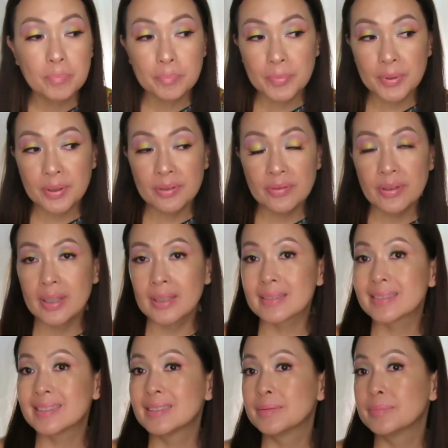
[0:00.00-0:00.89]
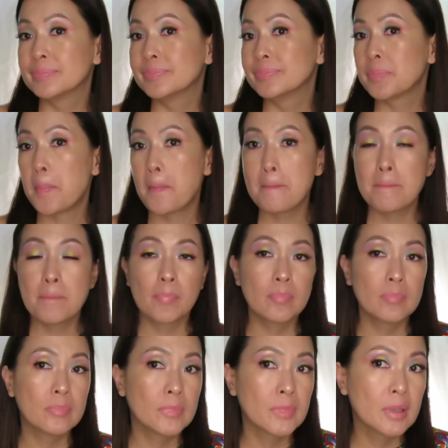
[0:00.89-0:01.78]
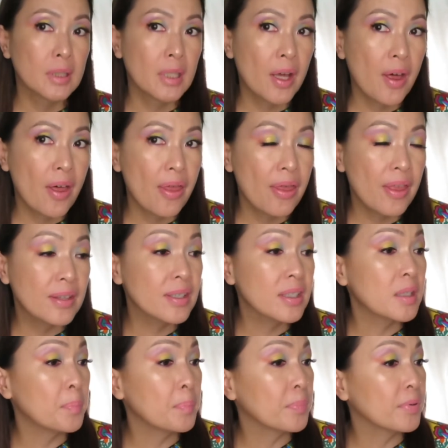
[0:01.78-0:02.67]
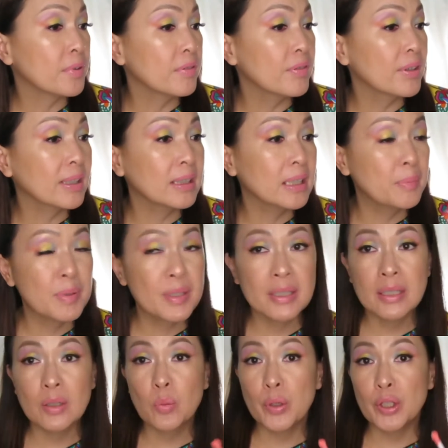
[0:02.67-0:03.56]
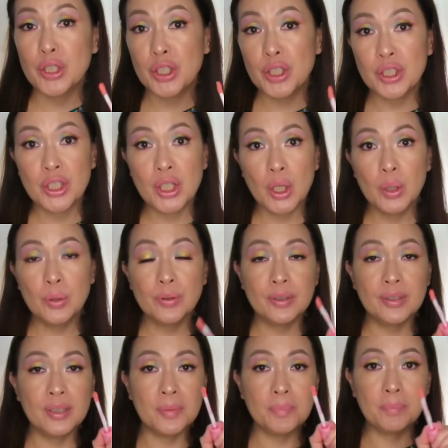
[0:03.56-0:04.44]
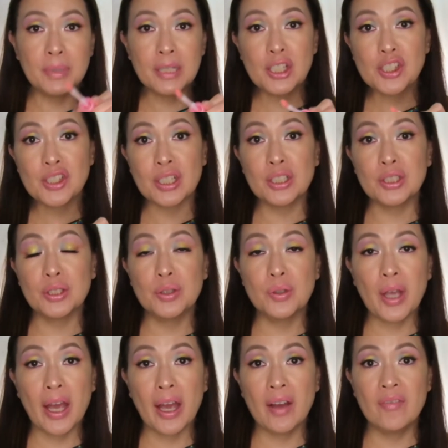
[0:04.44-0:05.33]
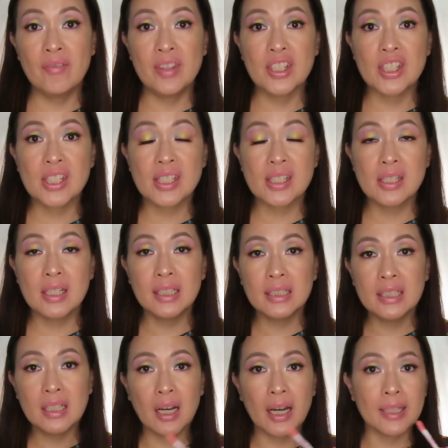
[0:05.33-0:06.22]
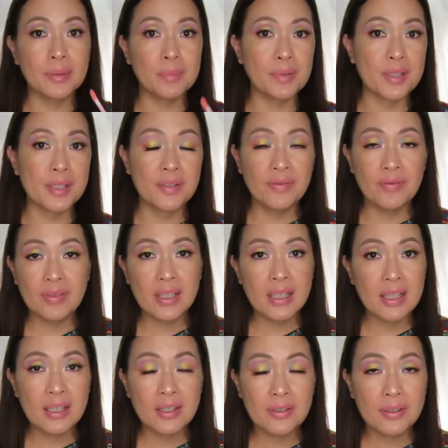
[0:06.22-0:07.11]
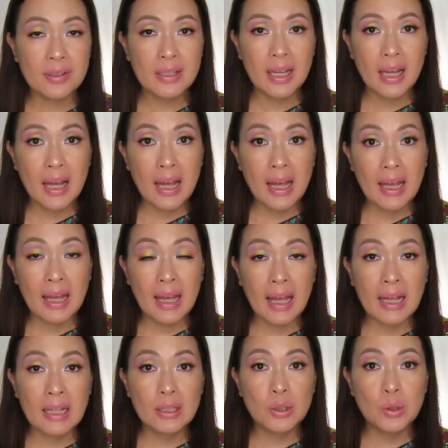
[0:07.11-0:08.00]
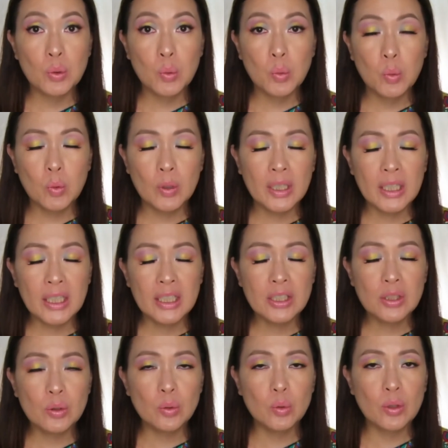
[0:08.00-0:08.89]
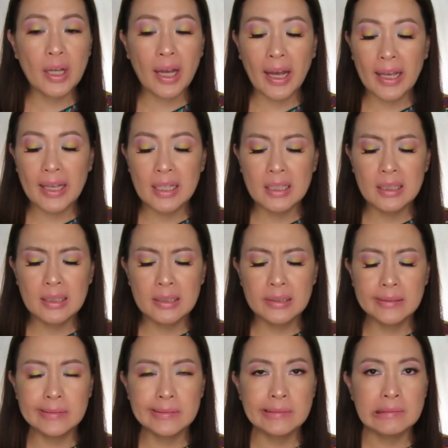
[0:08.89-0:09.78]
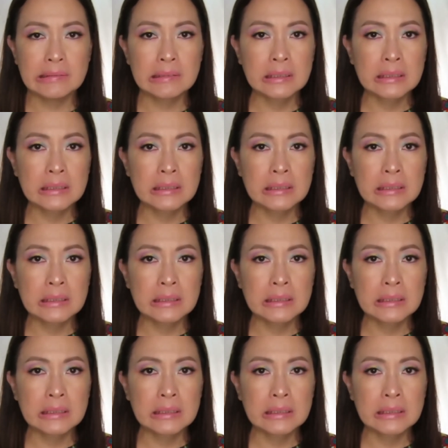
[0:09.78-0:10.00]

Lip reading: Perfect. This is the perfect lipstick when you go to the beach and you have this sunny atmosphere and you want to kind of